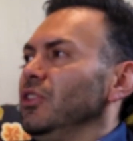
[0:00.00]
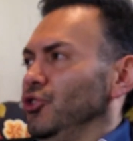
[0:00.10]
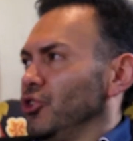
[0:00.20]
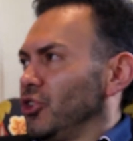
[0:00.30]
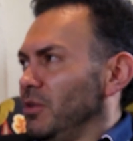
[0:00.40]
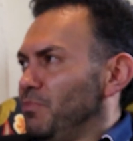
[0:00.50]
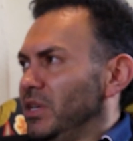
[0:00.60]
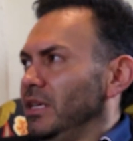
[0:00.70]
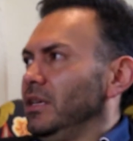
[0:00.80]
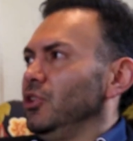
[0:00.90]
your
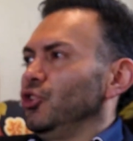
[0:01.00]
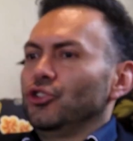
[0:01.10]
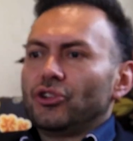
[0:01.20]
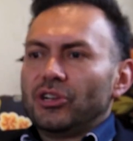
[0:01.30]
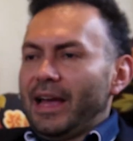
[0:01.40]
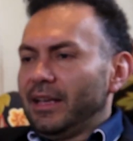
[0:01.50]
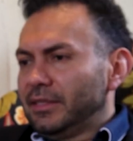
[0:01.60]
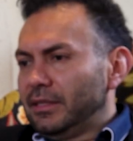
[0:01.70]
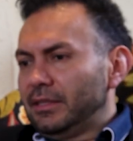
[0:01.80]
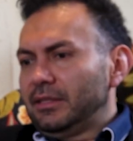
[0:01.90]
company, your
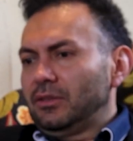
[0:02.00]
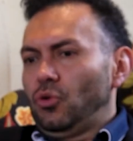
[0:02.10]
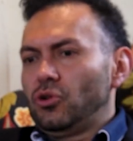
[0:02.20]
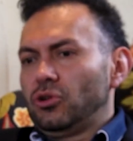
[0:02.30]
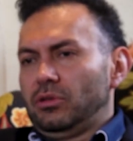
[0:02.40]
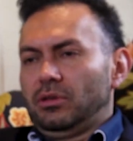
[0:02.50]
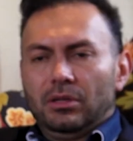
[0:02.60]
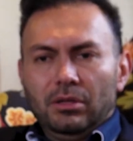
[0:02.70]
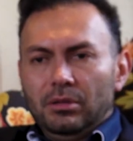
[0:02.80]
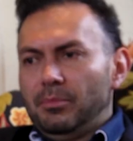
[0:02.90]
assets, or
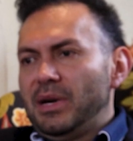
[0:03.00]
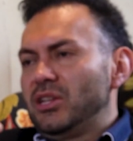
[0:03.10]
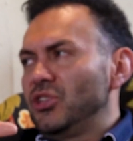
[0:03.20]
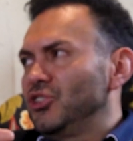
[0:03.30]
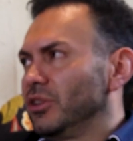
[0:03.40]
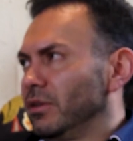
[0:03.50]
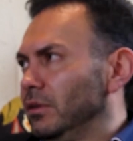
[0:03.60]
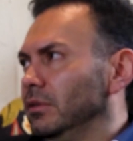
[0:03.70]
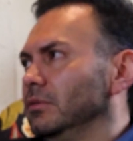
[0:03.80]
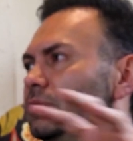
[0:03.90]
the
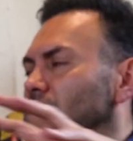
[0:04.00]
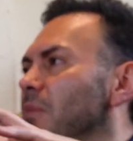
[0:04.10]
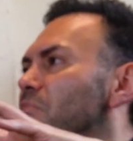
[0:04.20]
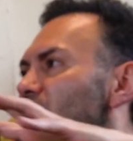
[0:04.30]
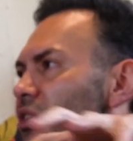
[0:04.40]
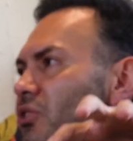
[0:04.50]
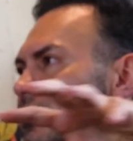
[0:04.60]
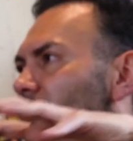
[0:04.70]
managerial composition